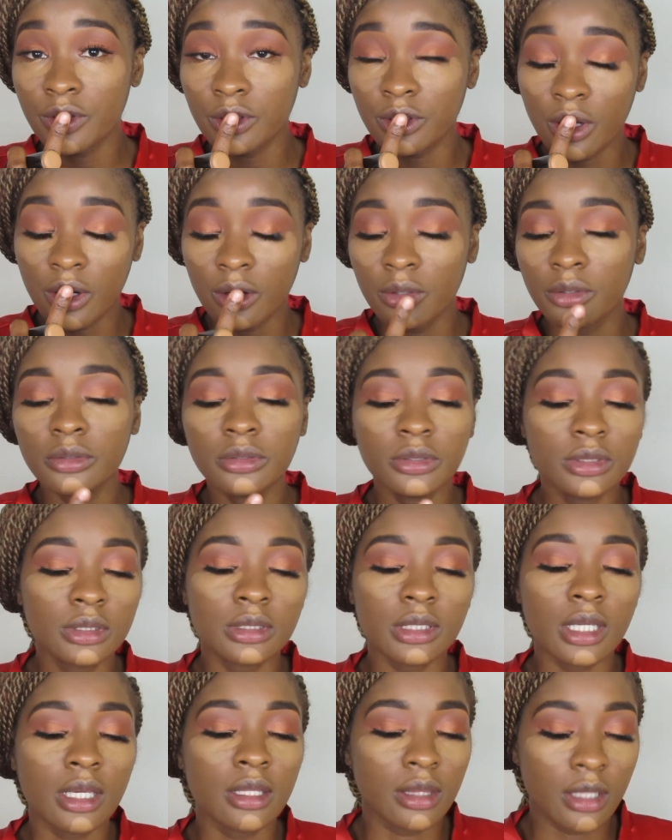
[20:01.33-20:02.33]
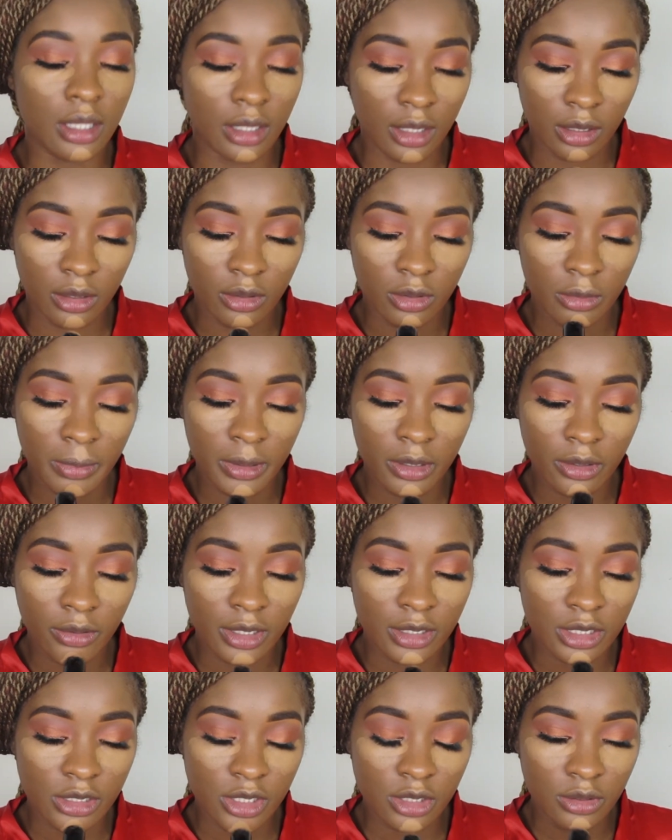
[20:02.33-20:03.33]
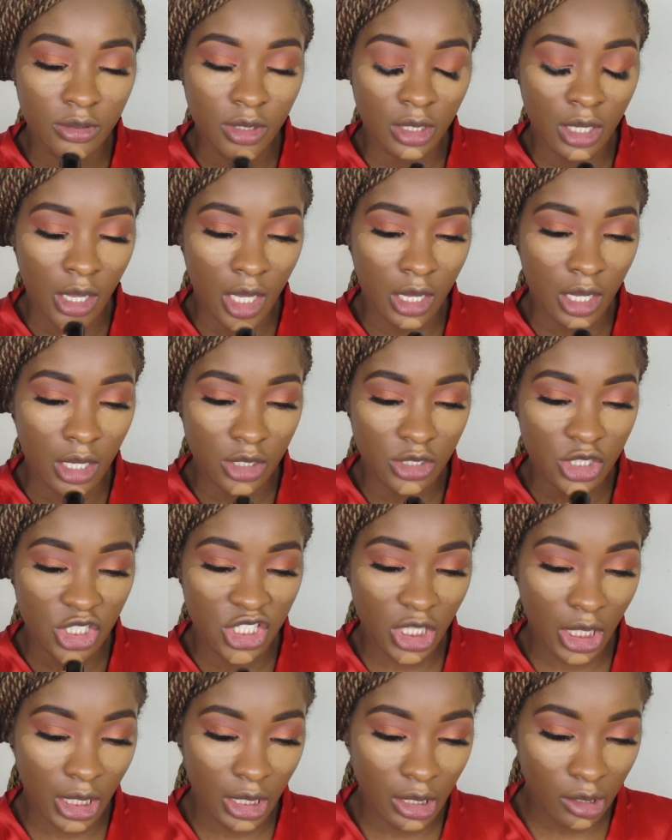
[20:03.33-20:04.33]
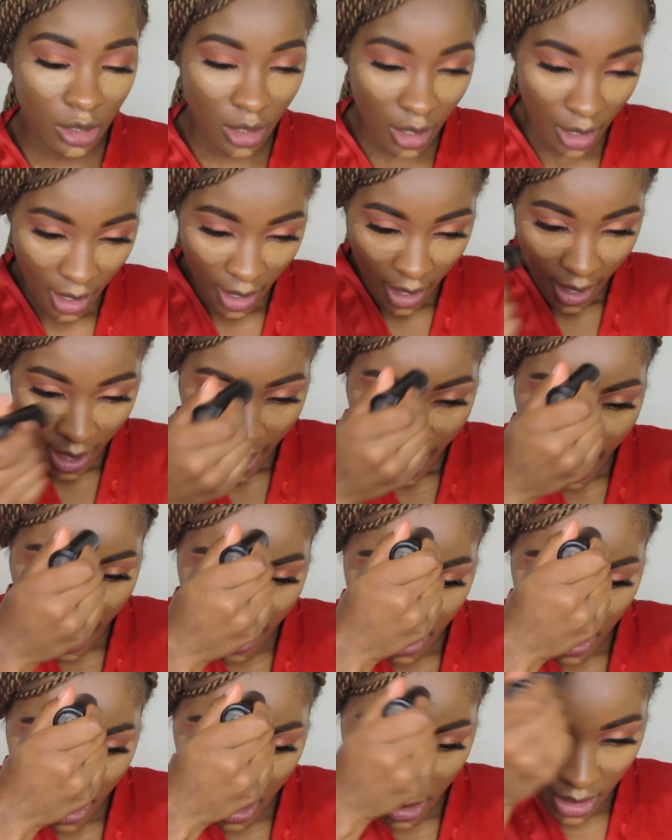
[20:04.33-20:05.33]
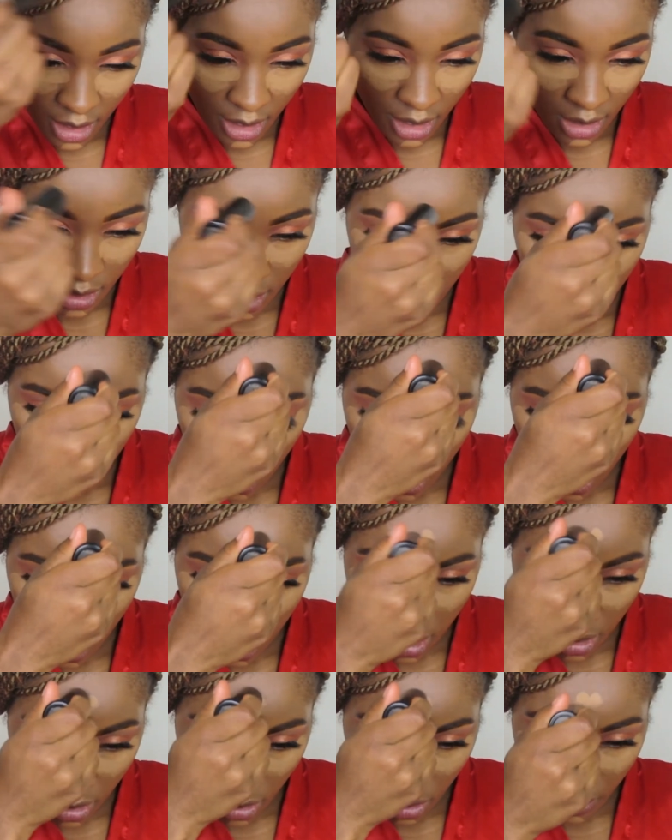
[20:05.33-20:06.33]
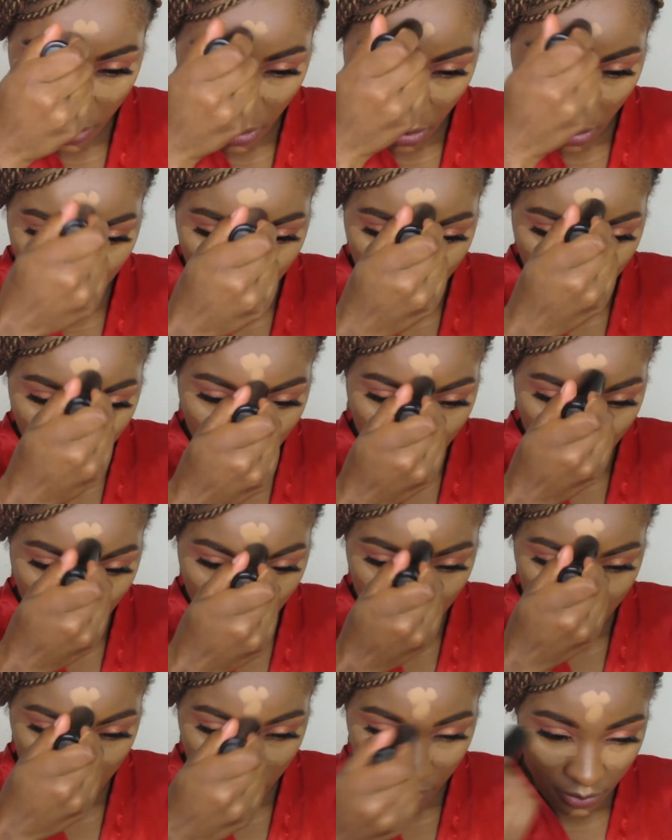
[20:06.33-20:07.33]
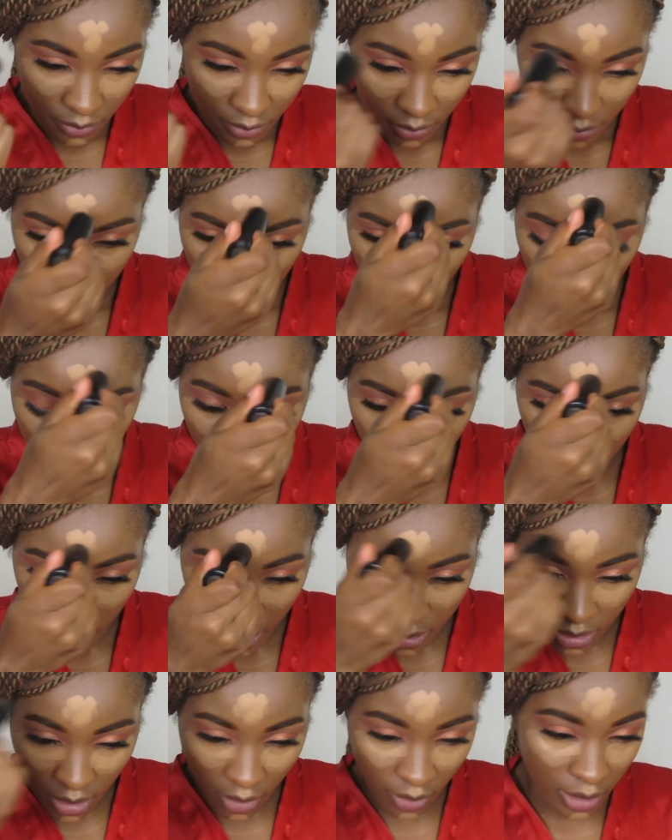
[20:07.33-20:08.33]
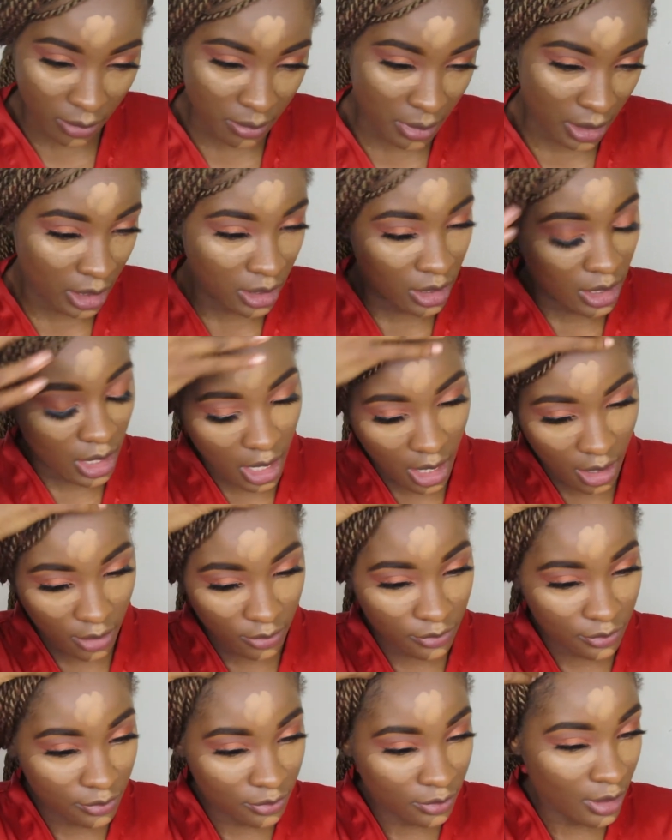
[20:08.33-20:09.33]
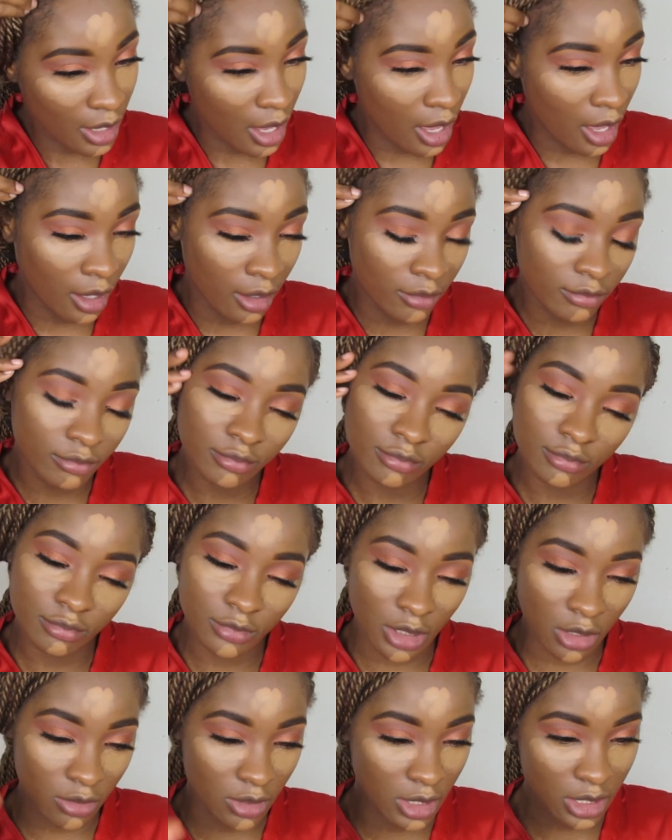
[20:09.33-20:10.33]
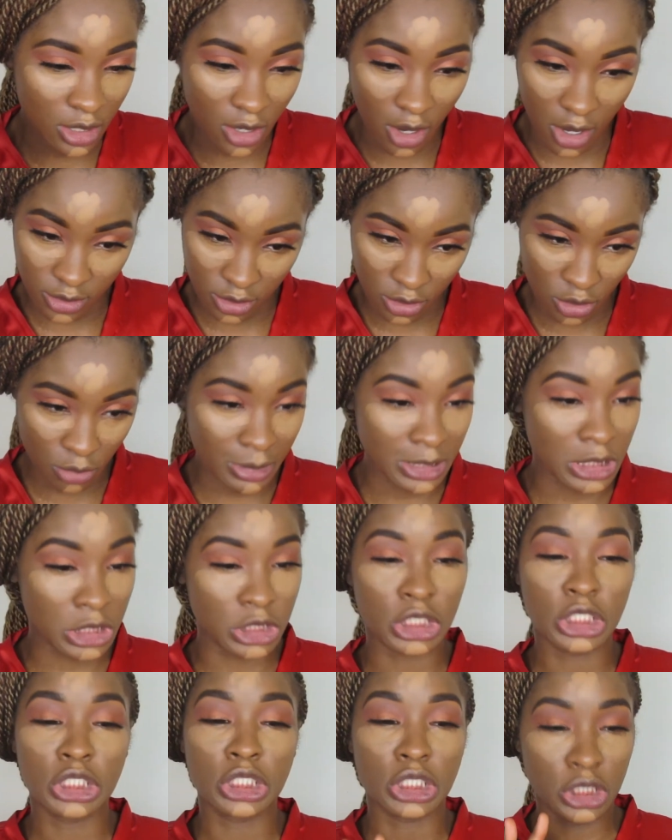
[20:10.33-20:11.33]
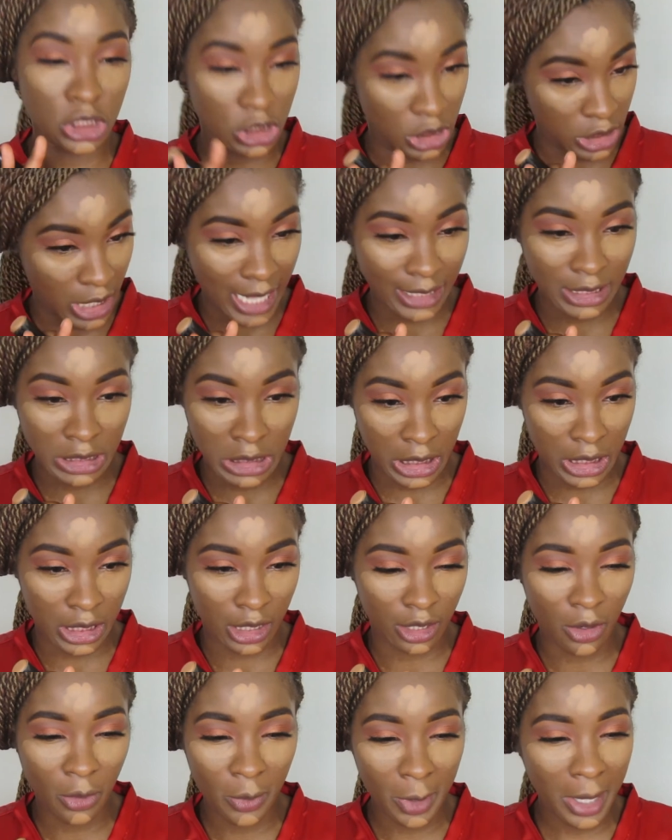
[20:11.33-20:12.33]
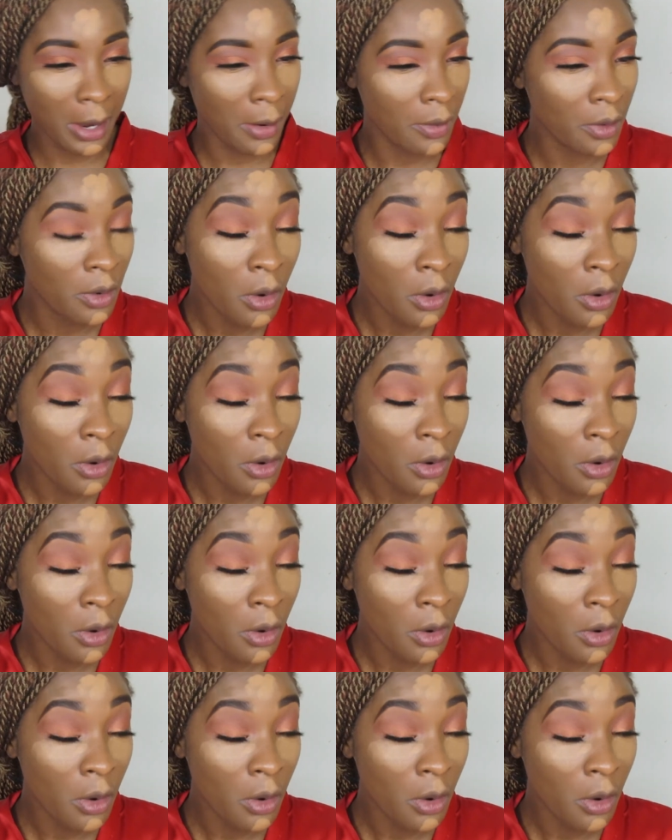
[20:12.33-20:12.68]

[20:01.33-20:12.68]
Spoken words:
the nose, and then a little bit on the chin, and then just a little bit on the forehead. My forehead's already big enough, okay? Don't need to cause too much attention to that ting, okay?